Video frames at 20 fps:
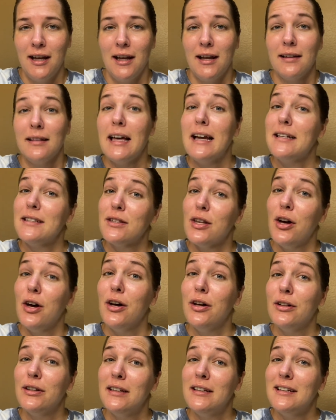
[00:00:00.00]

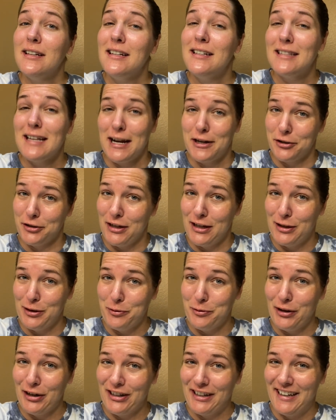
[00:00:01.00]
Lysol is actually gonna
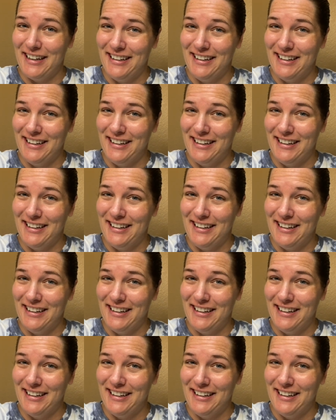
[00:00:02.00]
work.